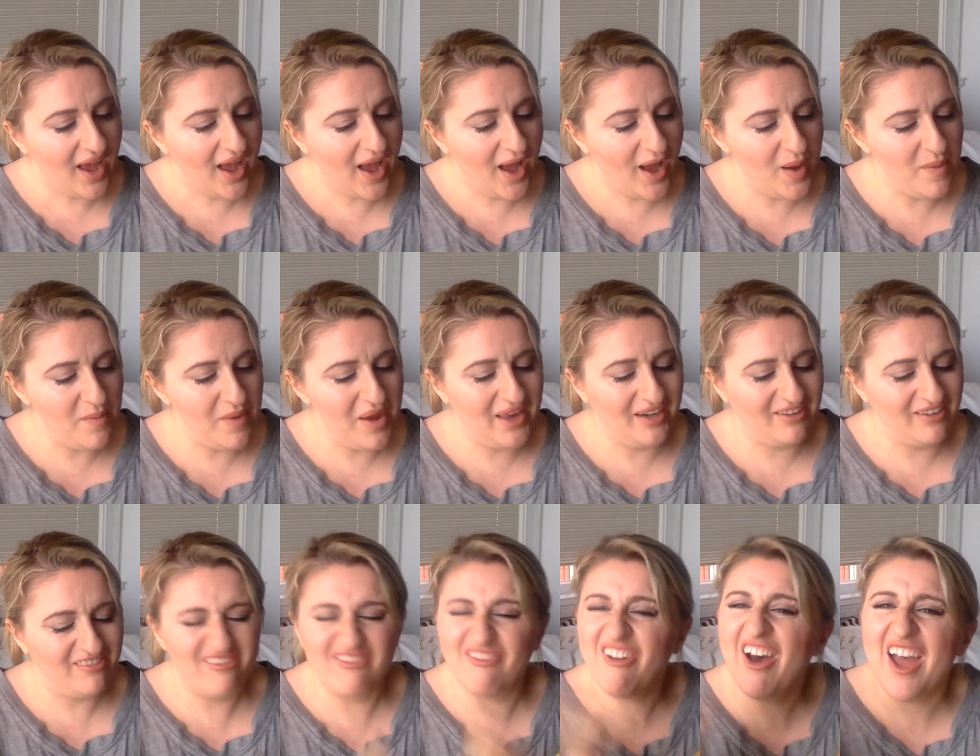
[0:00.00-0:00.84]

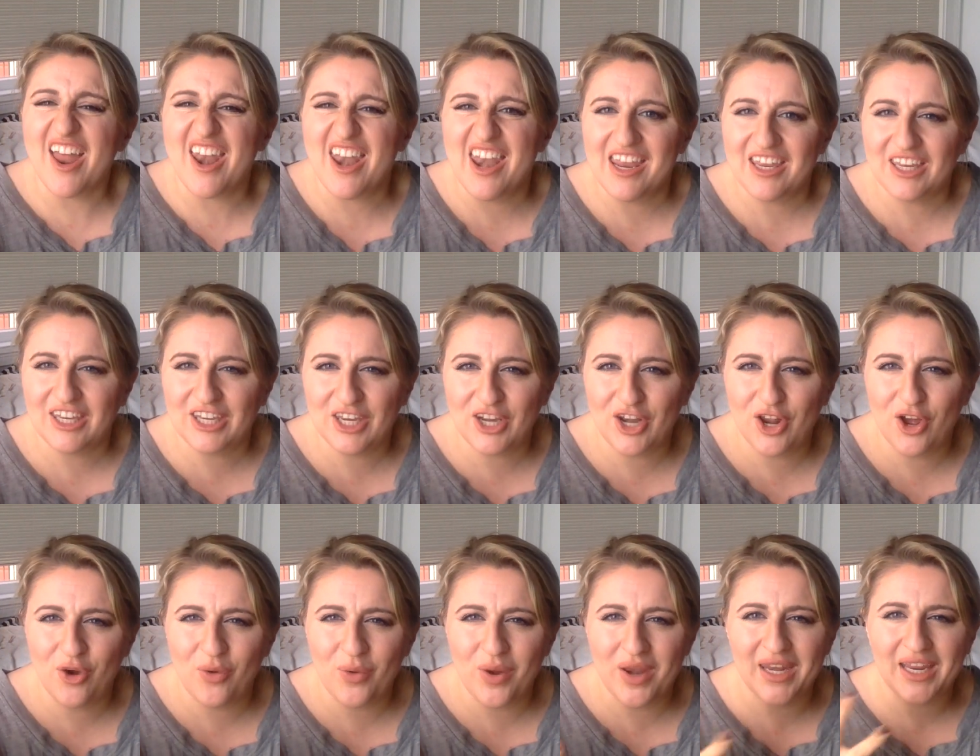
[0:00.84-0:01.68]
and fun, you
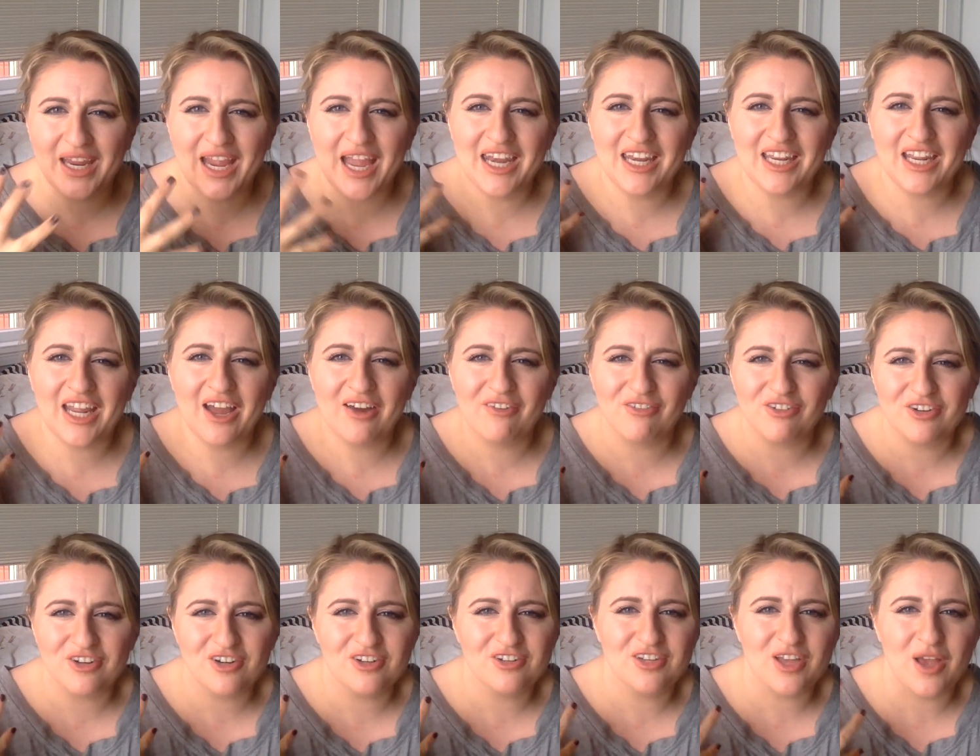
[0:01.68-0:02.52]
know, and it kind of
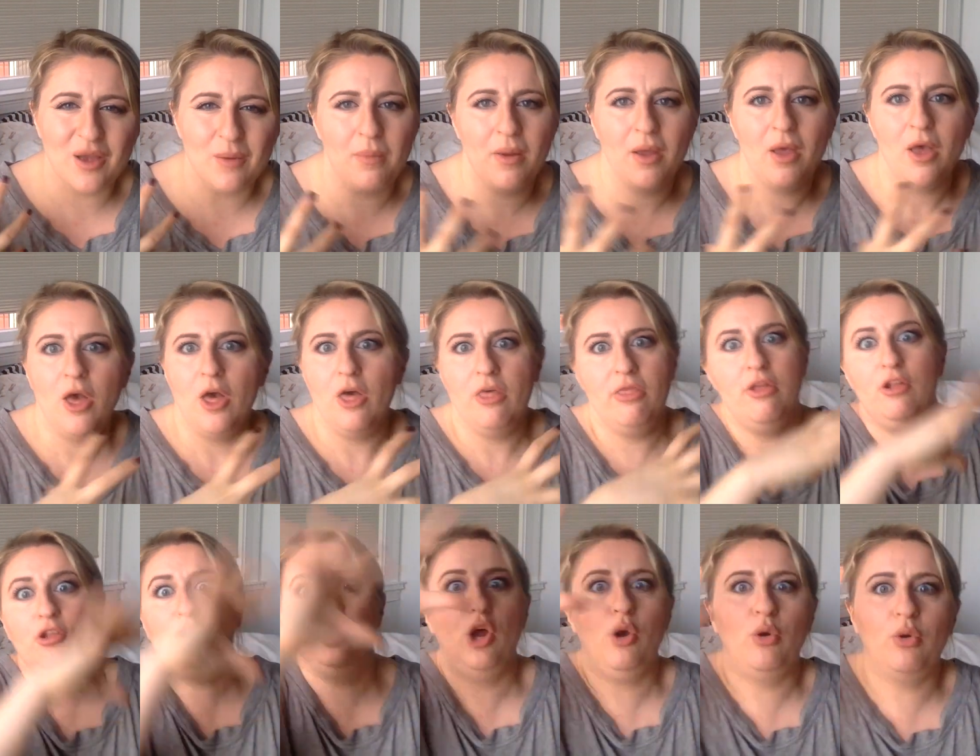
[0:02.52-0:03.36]
covers up
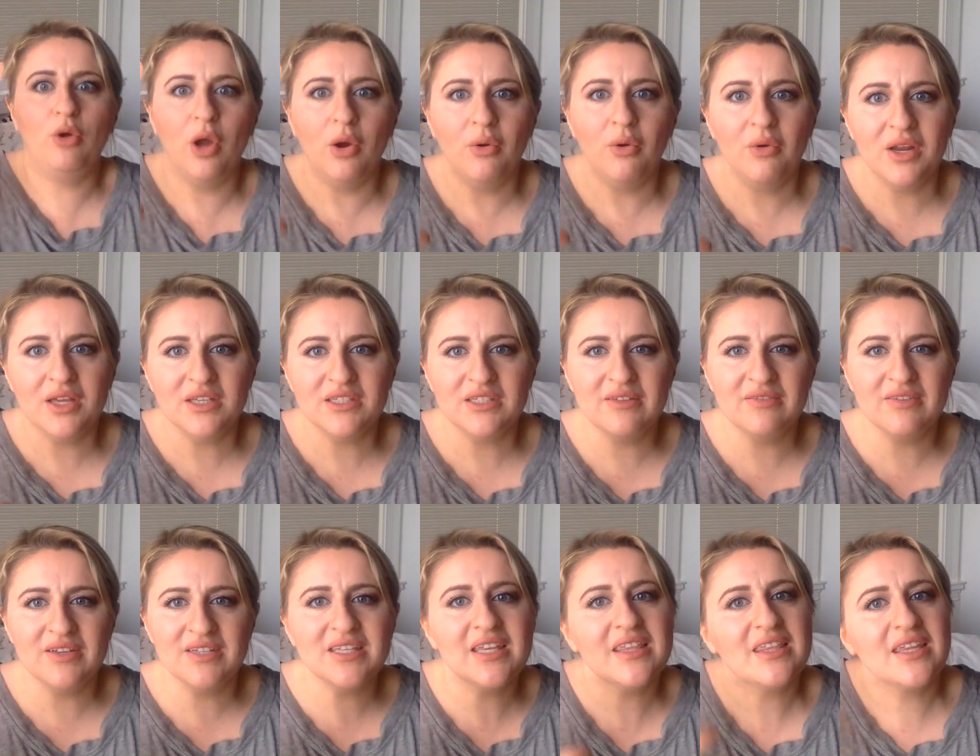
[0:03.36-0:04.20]
the logo-ness of
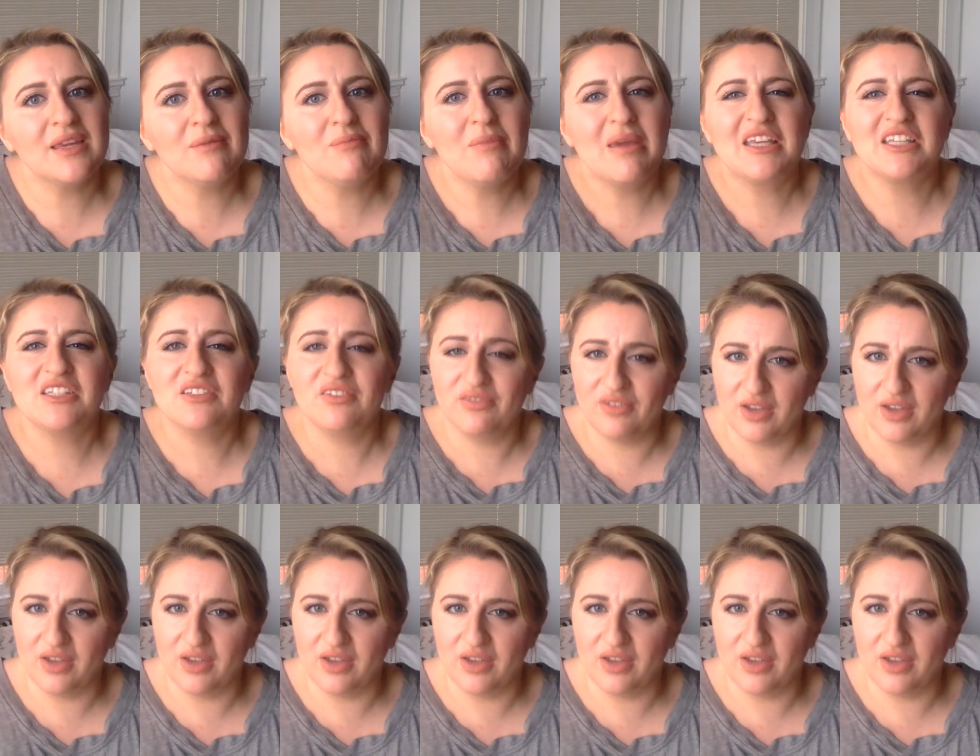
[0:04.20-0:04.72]
it. I think it makes